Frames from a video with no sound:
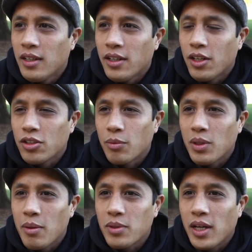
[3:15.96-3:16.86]
you know,
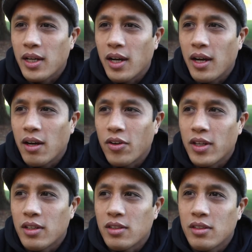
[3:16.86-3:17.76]
sometimes, like, okay,
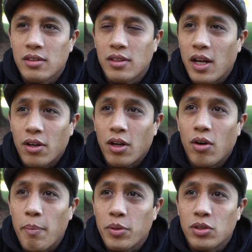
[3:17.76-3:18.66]
this is, I don't know,
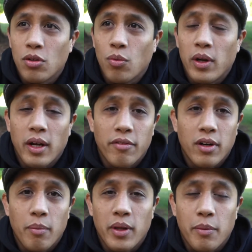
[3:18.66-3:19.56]
episode whatever.
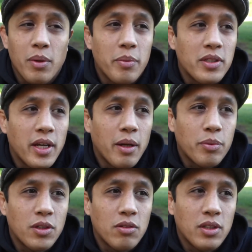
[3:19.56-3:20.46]
I'm like maybe 10
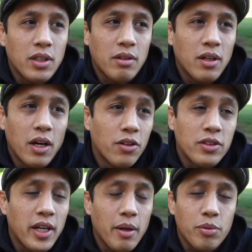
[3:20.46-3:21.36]
episodes in, under
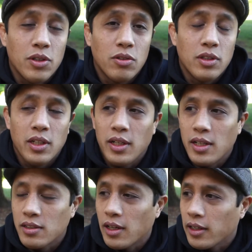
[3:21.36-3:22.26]
10 episodes in, and
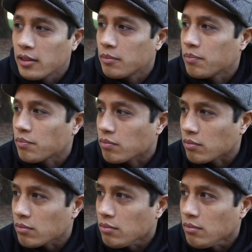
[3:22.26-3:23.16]
it's like,
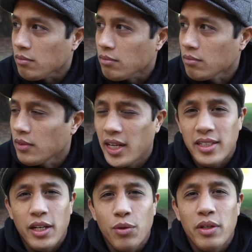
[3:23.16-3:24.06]
is
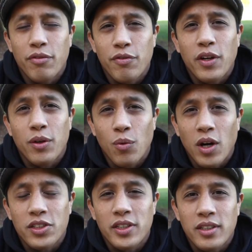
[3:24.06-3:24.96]
anyone even fucking
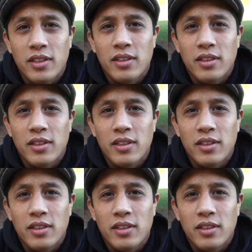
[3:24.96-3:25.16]
watching?